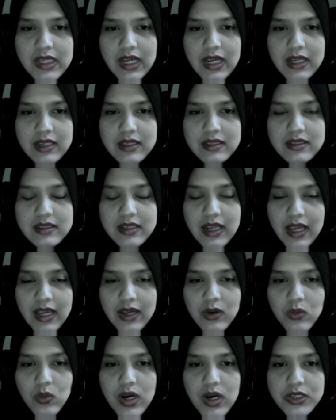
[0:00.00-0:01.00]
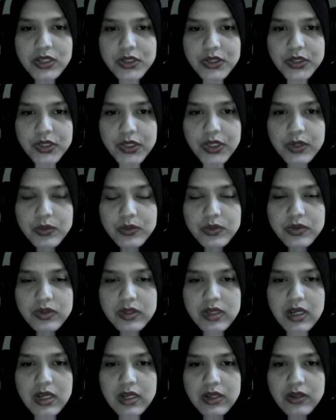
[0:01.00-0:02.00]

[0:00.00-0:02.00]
that they want to use.